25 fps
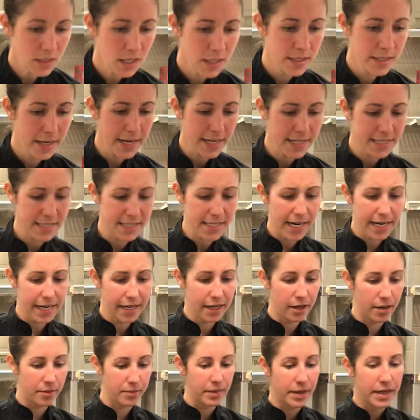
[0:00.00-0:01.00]
Next
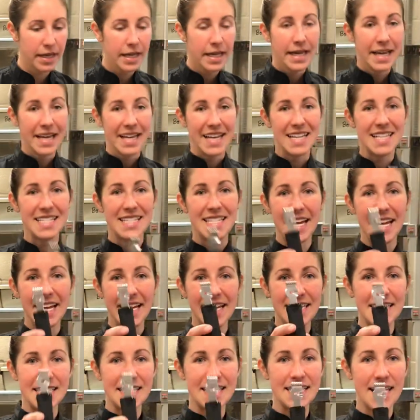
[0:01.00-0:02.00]
item is
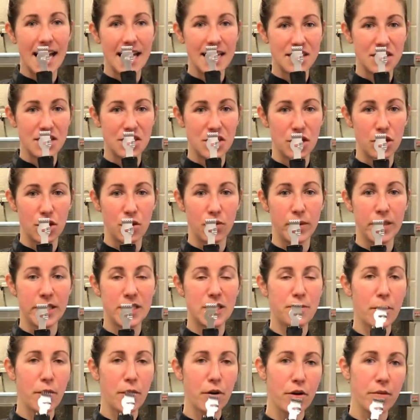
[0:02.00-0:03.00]
a zester. We
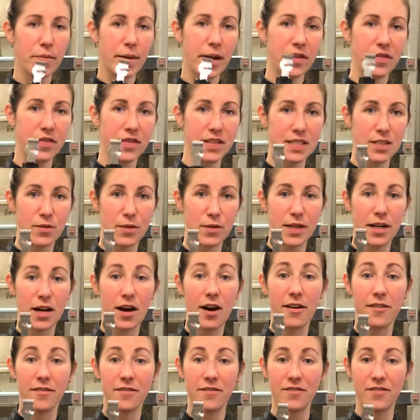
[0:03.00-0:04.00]
spoke about this one
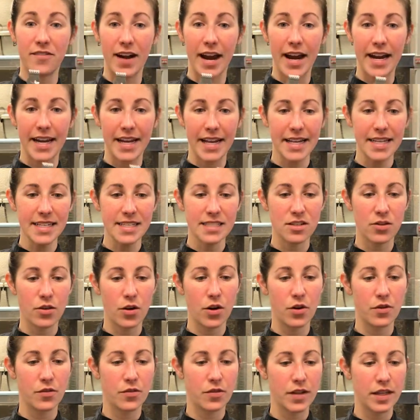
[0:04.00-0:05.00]
on Friday, so
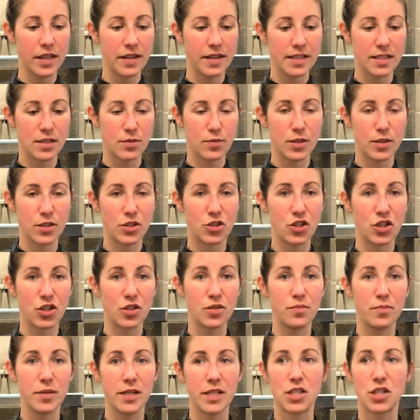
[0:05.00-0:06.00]
hopefully this one
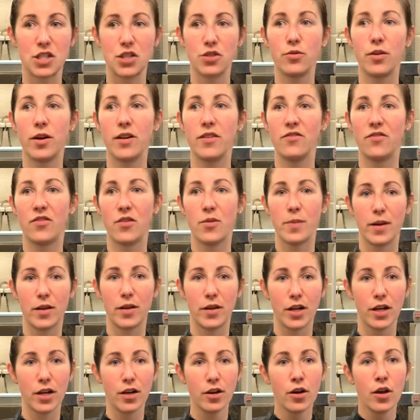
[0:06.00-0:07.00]
shouldn't be too
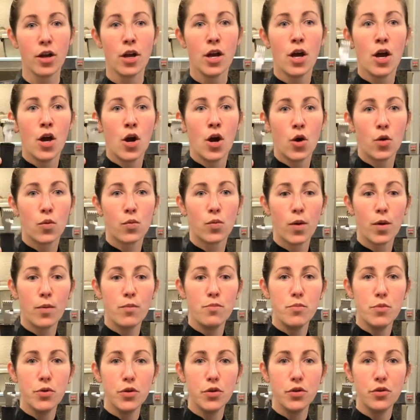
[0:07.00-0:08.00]
unfamiliar.
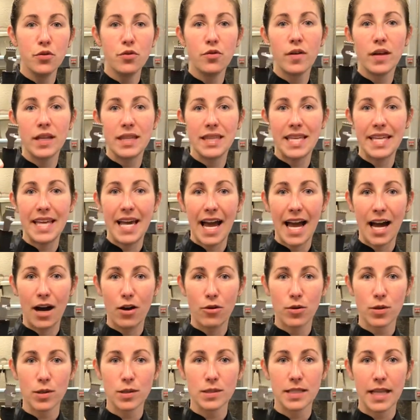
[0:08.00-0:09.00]
Remove the
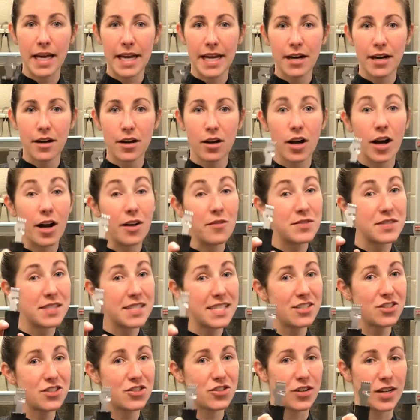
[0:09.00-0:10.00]
outer layer of
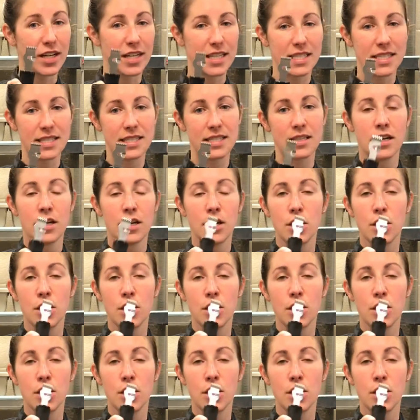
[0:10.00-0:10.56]
citrus.